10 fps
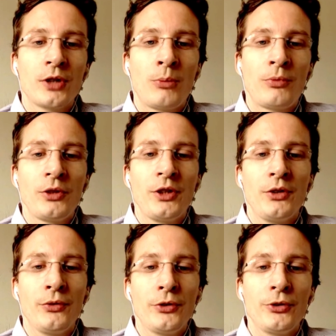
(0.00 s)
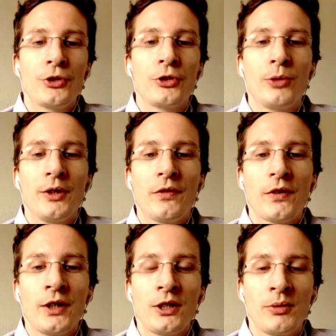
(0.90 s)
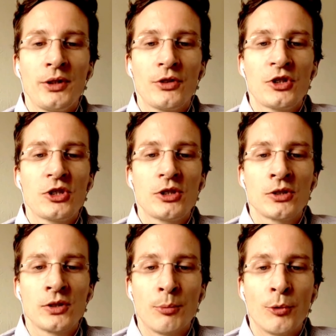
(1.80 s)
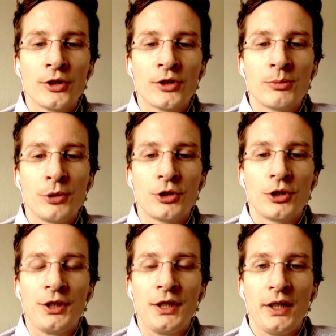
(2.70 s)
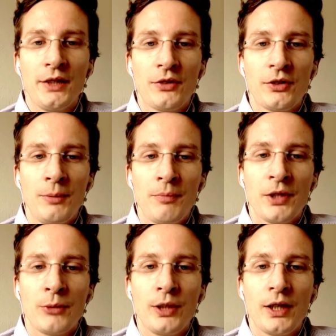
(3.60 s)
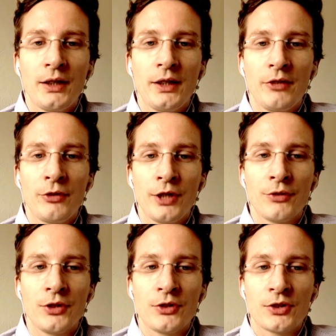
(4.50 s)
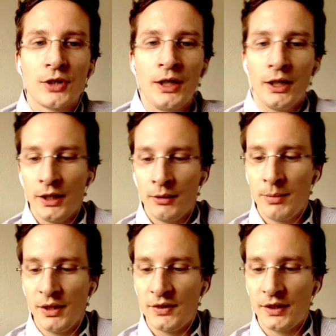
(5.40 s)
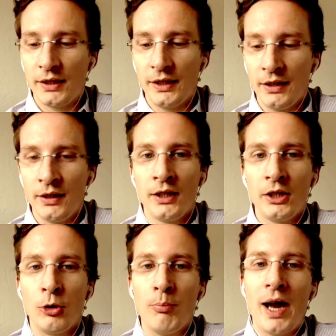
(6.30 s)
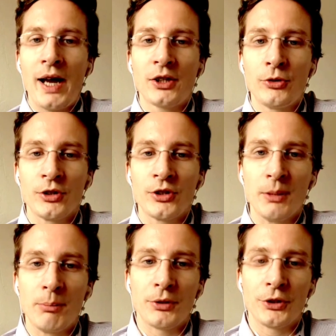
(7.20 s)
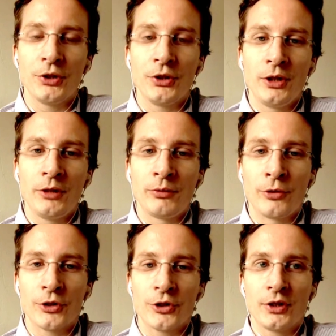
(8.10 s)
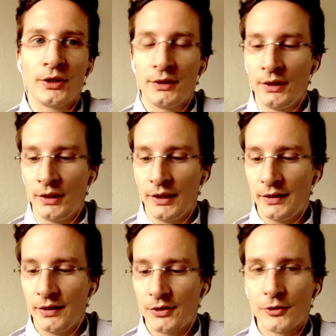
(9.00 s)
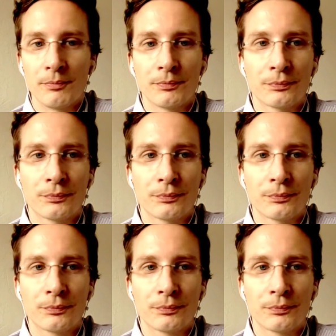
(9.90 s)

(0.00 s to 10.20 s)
Hopefully, in the future, once AWS supports mutual TLS, we can get rid of this and, and basically go back to a simpler version like this.